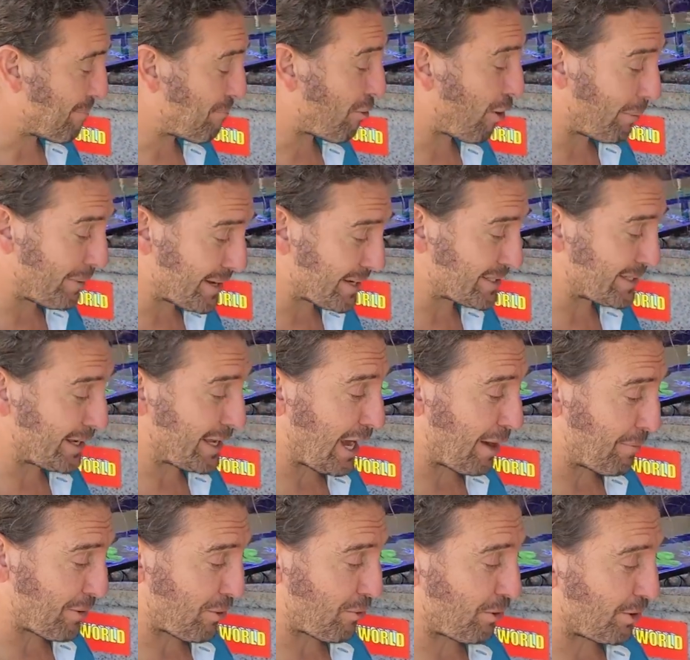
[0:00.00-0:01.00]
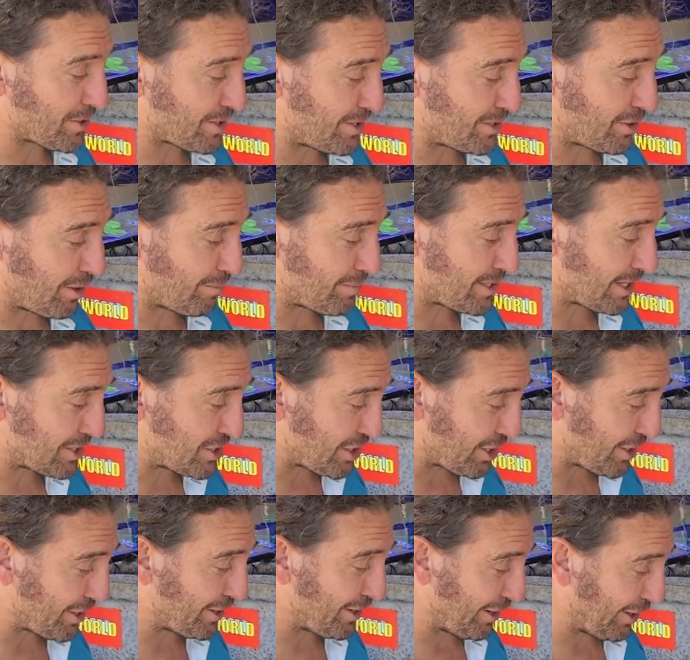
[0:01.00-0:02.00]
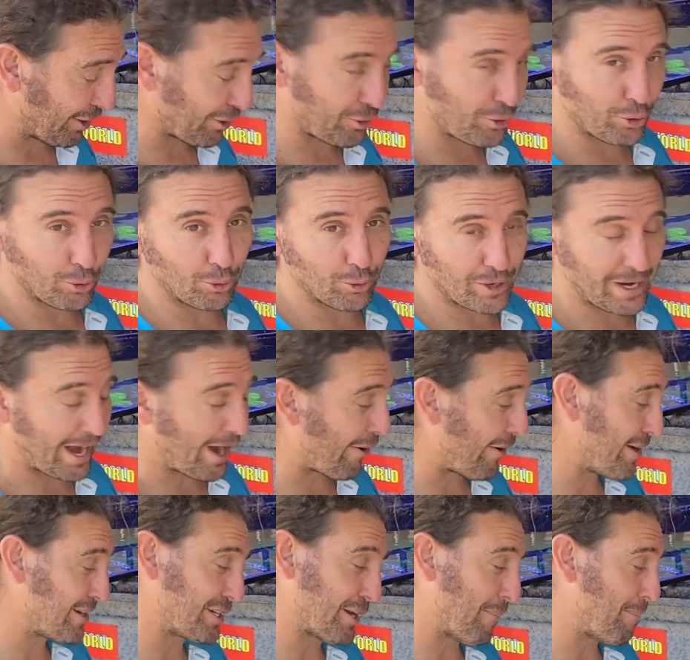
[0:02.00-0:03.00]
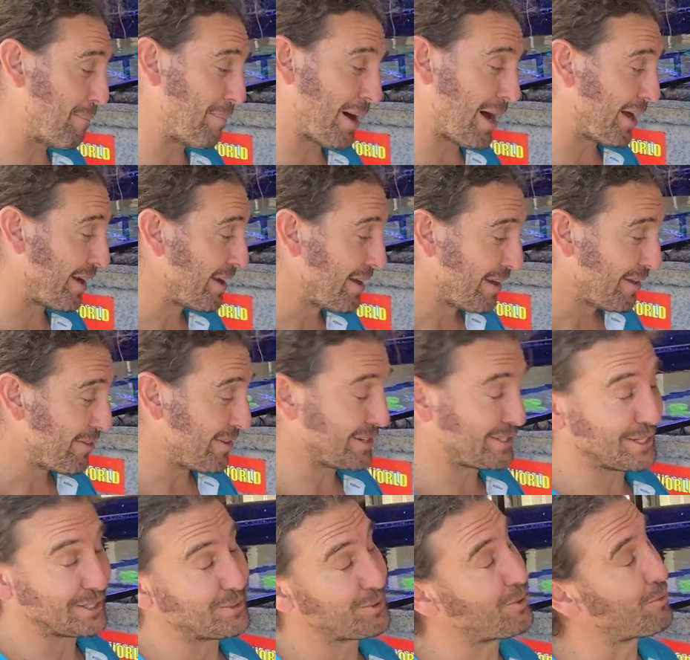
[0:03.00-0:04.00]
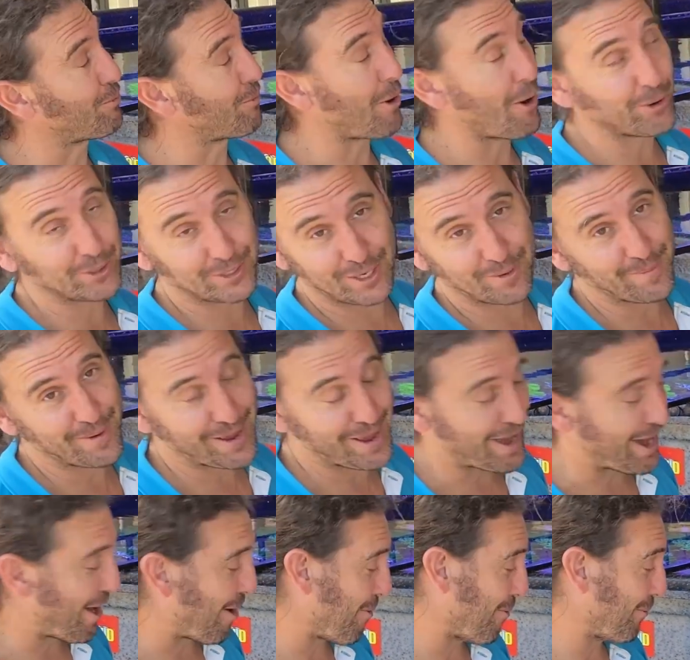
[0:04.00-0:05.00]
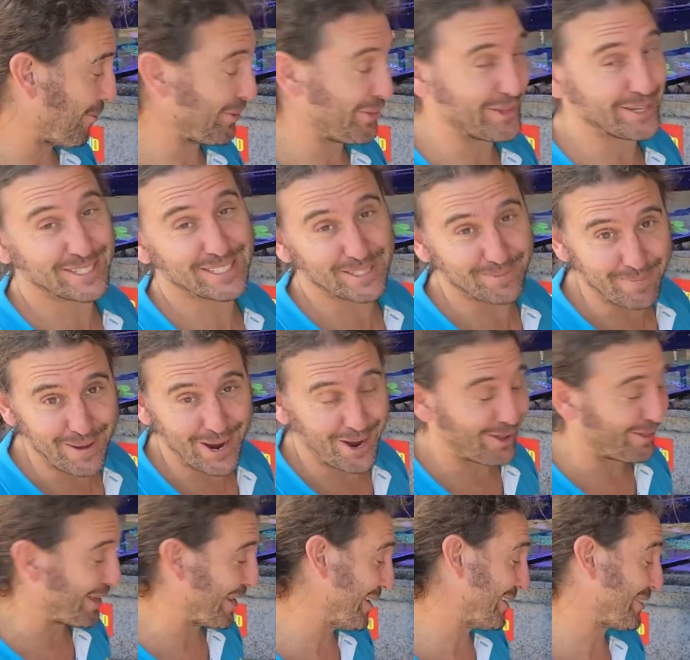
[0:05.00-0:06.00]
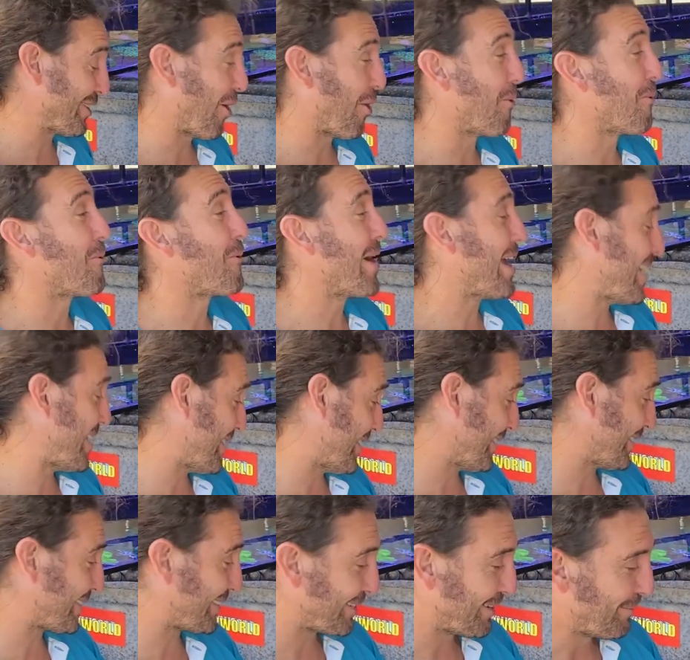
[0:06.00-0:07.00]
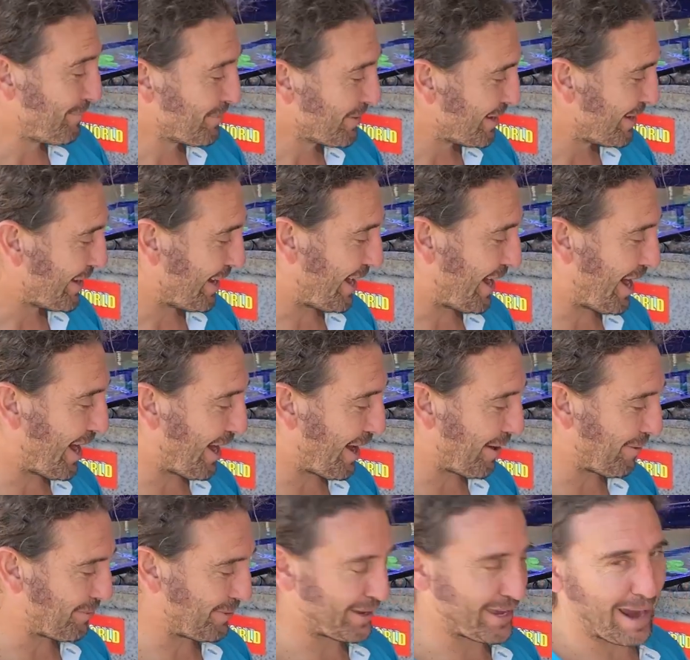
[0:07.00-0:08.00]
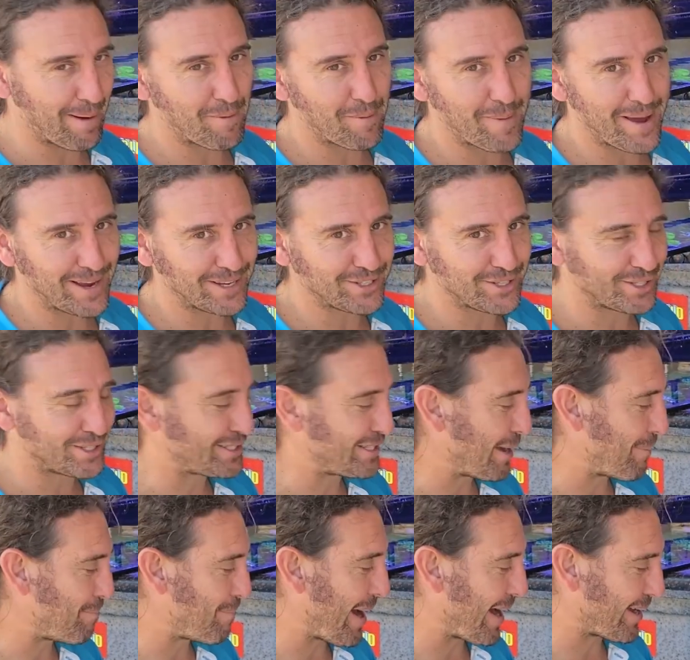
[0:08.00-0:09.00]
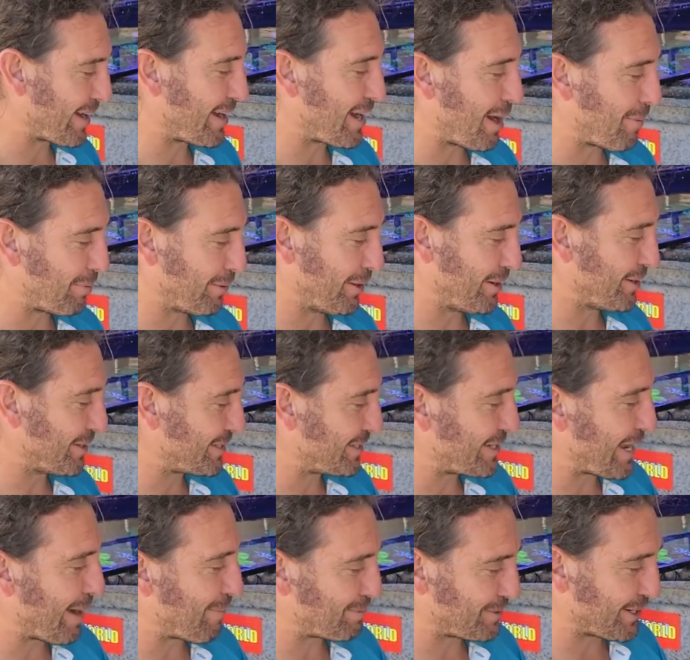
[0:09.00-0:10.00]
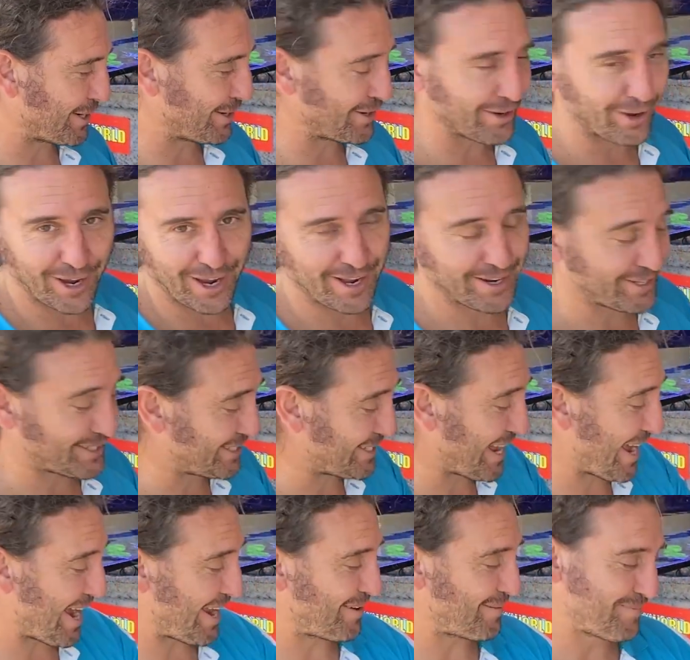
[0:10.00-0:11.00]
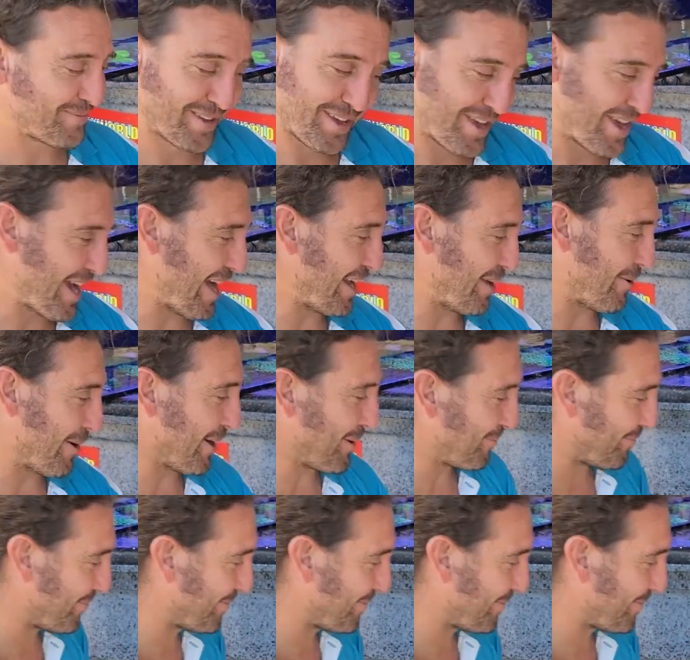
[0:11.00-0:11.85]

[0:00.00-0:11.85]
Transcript: probably doesn't come across because I'm such a cool character, but this is grossing me out with the smell. It is horrendous. The cameraman's just stepped back a couple of steps, and I understand. Anyway,